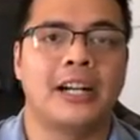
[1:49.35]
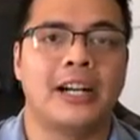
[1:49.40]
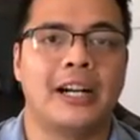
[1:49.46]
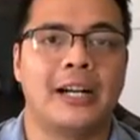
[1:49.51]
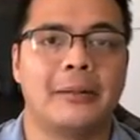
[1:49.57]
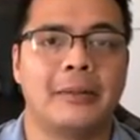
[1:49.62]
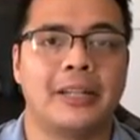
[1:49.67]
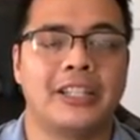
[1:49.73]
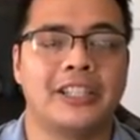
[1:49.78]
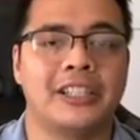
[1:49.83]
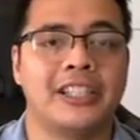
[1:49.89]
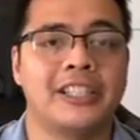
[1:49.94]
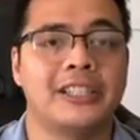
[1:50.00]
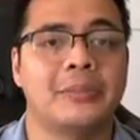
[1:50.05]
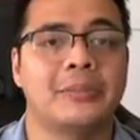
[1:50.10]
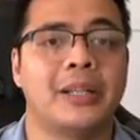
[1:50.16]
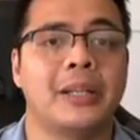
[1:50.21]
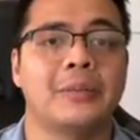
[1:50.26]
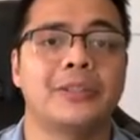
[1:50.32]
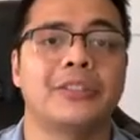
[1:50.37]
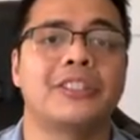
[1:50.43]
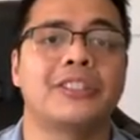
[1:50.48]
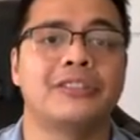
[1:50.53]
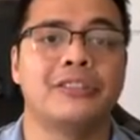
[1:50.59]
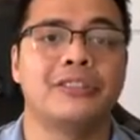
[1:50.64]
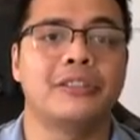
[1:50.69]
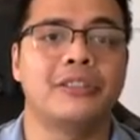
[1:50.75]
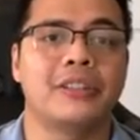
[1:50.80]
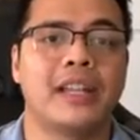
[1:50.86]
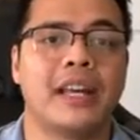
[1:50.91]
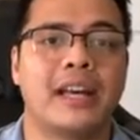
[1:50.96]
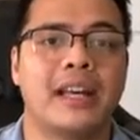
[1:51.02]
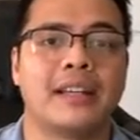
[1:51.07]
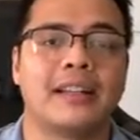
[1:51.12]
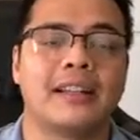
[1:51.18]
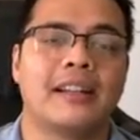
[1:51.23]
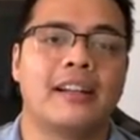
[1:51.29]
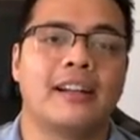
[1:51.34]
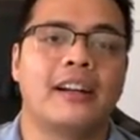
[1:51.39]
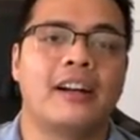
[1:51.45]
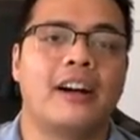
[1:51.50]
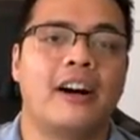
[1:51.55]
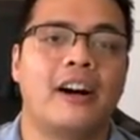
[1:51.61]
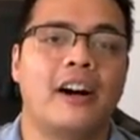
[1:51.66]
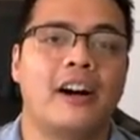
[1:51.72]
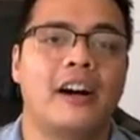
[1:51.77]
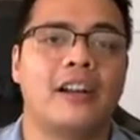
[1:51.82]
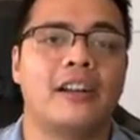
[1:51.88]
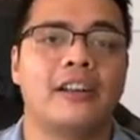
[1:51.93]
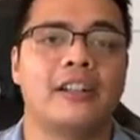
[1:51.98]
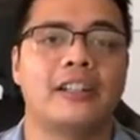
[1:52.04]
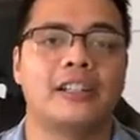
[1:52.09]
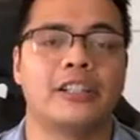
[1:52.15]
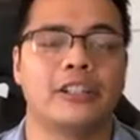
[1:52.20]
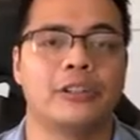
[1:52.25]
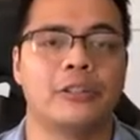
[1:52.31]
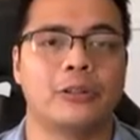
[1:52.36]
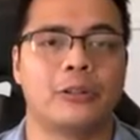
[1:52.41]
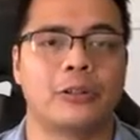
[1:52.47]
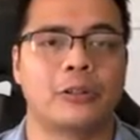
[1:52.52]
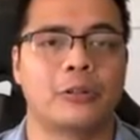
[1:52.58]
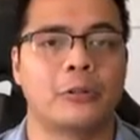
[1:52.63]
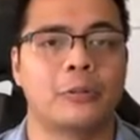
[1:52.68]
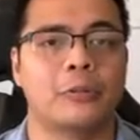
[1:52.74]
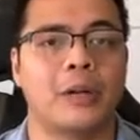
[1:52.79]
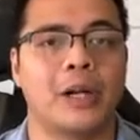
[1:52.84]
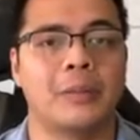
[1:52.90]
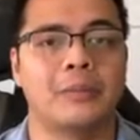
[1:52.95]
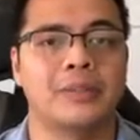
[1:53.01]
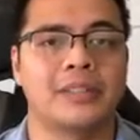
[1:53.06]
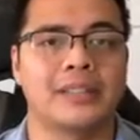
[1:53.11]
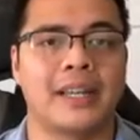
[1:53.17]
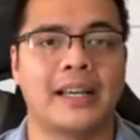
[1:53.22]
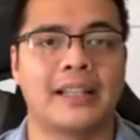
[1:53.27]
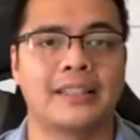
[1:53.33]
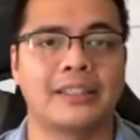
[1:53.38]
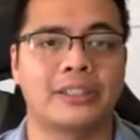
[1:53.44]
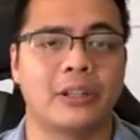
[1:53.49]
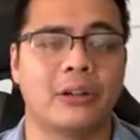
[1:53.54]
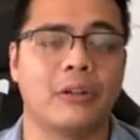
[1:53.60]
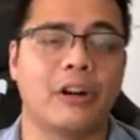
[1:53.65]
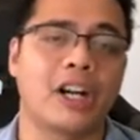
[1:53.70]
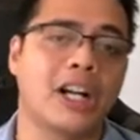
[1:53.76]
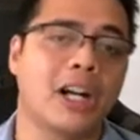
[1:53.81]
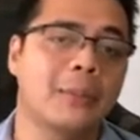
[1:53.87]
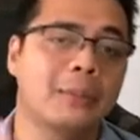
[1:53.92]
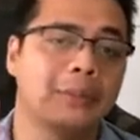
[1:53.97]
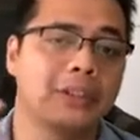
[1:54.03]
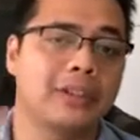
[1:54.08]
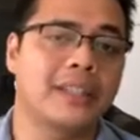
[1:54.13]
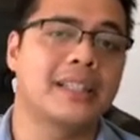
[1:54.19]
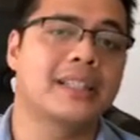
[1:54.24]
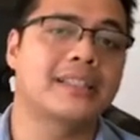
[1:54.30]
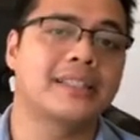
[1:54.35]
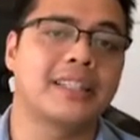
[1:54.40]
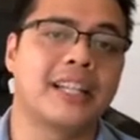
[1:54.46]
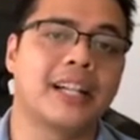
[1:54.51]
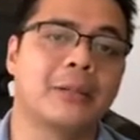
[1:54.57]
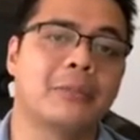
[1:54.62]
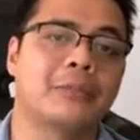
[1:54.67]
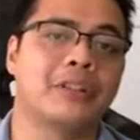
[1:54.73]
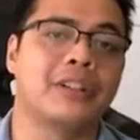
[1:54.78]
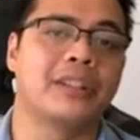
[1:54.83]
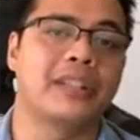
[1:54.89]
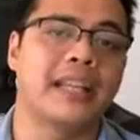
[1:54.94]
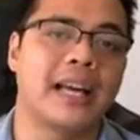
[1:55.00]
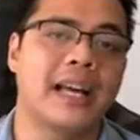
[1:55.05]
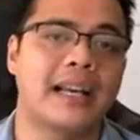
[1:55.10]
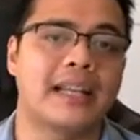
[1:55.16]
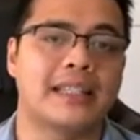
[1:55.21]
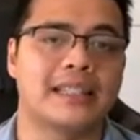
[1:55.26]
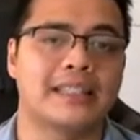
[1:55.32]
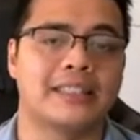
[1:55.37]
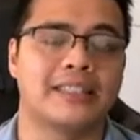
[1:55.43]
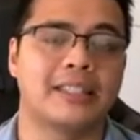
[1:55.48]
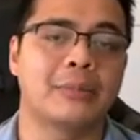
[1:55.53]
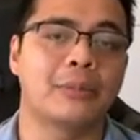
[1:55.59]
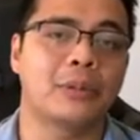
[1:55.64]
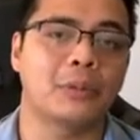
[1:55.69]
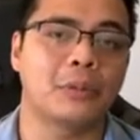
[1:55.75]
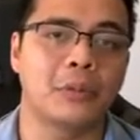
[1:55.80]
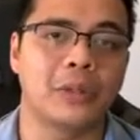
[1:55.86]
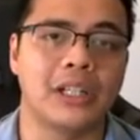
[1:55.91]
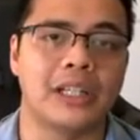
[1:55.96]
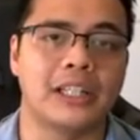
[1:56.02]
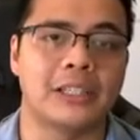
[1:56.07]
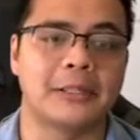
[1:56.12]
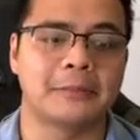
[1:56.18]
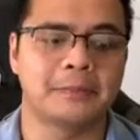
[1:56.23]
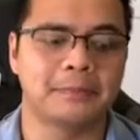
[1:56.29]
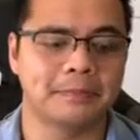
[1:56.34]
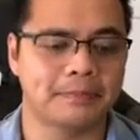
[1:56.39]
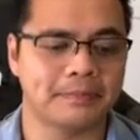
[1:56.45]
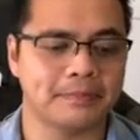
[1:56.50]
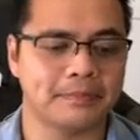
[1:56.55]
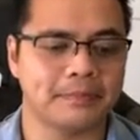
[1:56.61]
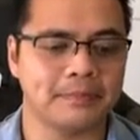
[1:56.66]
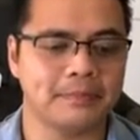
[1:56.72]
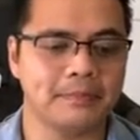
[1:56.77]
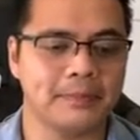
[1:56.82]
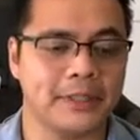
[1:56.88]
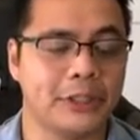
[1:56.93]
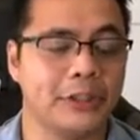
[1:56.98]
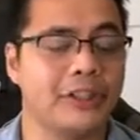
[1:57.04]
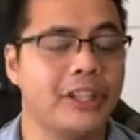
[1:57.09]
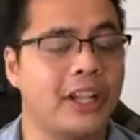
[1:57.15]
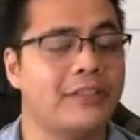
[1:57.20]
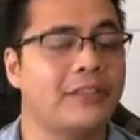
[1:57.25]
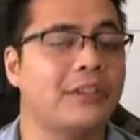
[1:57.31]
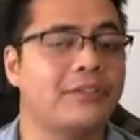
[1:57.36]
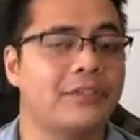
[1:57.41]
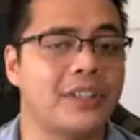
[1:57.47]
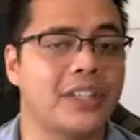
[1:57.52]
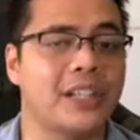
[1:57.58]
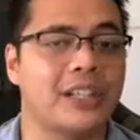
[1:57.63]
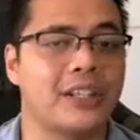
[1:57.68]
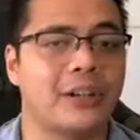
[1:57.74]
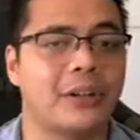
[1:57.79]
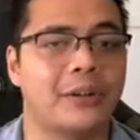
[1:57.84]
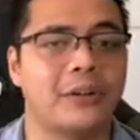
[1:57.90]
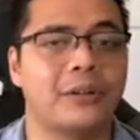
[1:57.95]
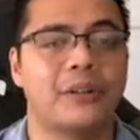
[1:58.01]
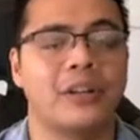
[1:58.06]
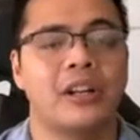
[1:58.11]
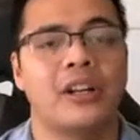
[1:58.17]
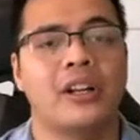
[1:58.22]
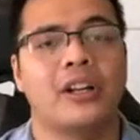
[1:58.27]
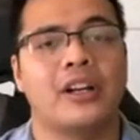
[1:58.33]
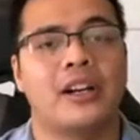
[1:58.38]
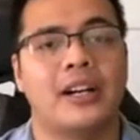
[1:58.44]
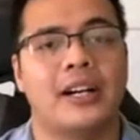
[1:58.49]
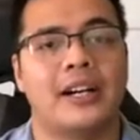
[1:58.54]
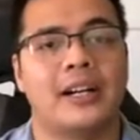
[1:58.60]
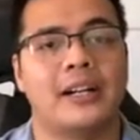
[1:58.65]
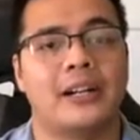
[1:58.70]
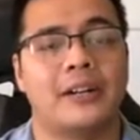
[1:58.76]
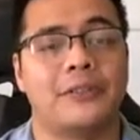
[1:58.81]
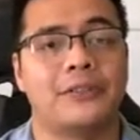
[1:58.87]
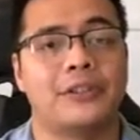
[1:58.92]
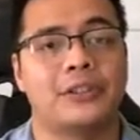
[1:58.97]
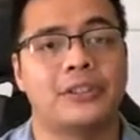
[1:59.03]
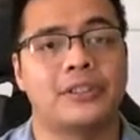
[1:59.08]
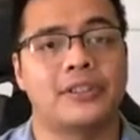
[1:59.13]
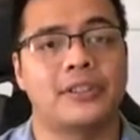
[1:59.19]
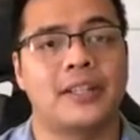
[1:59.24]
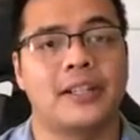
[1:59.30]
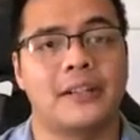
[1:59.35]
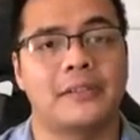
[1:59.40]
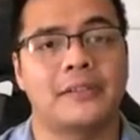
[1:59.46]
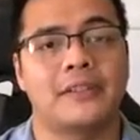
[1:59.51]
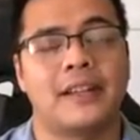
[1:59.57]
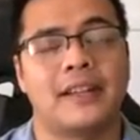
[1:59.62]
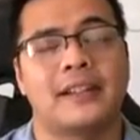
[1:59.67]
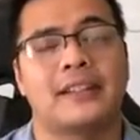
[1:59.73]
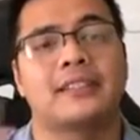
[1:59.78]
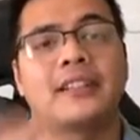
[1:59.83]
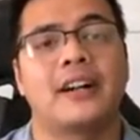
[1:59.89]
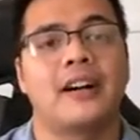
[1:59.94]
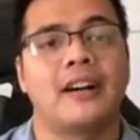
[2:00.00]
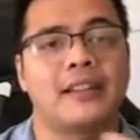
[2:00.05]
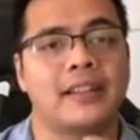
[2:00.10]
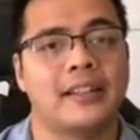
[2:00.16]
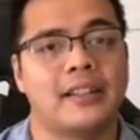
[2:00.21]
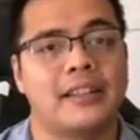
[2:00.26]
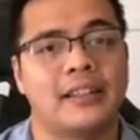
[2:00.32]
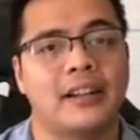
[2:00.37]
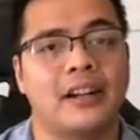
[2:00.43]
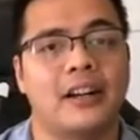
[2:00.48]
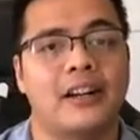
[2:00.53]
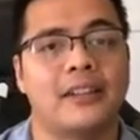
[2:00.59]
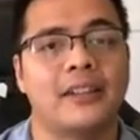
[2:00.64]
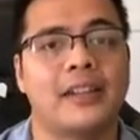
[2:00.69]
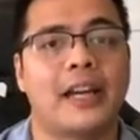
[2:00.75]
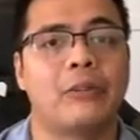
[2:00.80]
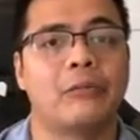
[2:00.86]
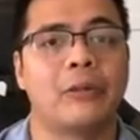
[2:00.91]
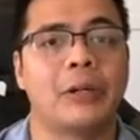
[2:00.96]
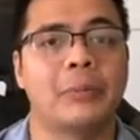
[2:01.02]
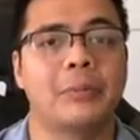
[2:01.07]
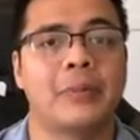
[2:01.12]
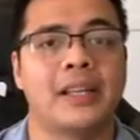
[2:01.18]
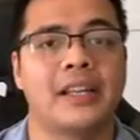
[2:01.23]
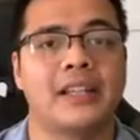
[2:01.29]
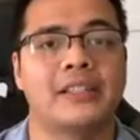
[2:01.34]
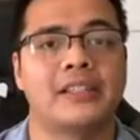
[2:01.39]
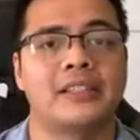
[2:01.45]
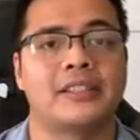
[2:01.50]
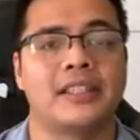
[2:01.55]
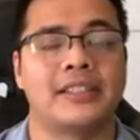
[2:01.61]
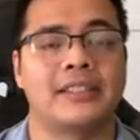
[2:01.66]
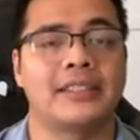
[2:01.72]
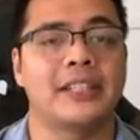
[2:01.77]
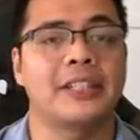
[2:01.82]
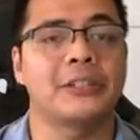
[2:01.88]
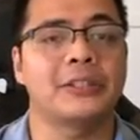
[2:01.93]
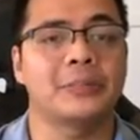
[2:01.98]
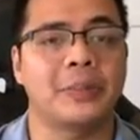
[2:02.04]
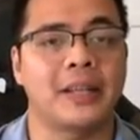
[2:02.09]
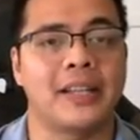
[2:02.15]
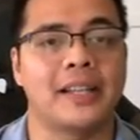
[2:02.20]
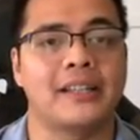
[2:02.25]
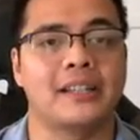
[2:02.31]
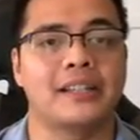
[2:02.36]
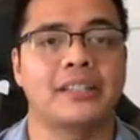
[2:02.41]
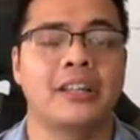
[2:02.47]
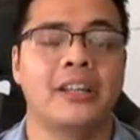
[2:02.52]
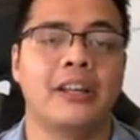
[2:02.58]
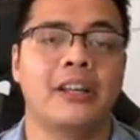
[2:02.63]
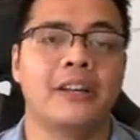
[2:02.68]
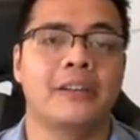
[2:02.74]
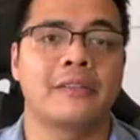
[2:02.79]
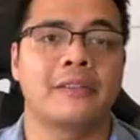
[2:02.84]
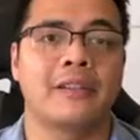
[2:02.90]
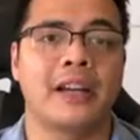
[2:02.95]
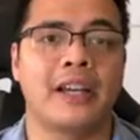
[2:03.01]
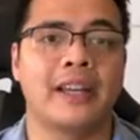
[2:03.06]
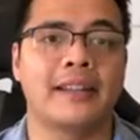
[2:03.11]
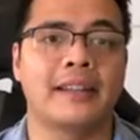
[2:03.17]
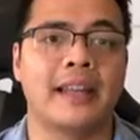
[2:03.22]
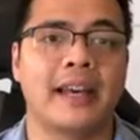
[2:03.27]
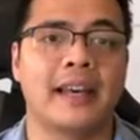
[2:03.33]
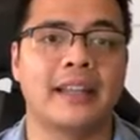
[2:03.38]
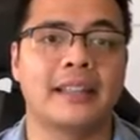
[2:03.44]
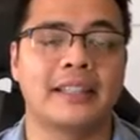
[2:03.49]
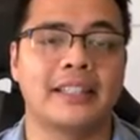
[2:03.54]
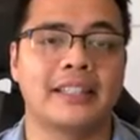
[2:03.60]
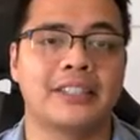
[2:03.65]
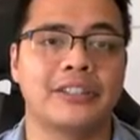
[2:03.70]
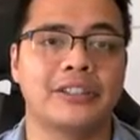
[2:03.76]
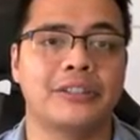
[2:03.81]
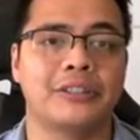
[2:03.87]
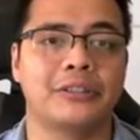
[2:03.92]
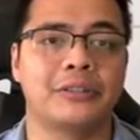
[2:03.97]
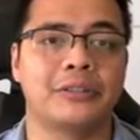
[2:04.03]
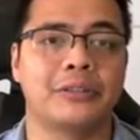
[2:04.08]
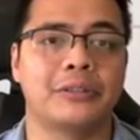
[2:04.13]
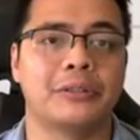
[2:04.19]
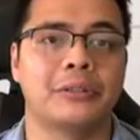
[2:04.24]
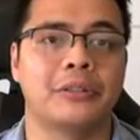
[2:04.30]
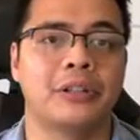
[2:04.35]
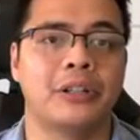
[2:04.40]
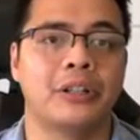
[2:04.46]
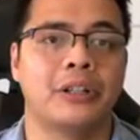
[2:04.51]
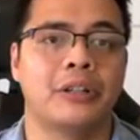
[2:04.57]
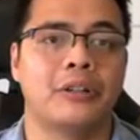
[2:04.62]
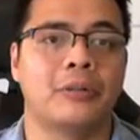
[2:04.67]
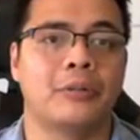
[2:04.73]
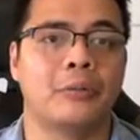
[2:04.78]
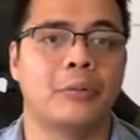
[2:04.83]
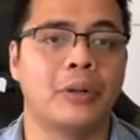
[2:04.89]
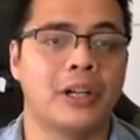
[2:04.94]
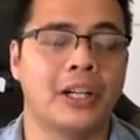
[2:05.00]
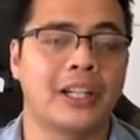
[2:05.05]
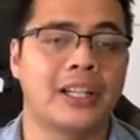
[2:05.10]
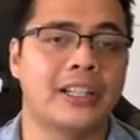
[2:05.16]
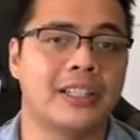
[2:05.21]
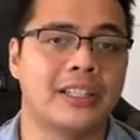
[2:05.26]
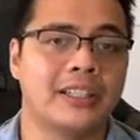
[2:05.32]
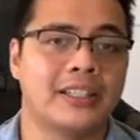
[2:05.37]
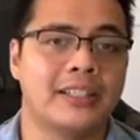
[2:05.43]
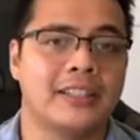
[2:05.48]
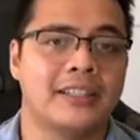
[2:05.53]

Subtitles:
And you need to be able to do that on your website. So a couple of things to help with that is, number one, you can have a video of yourself kind of talking on that web page, the sales page, right? And that lets you do, one,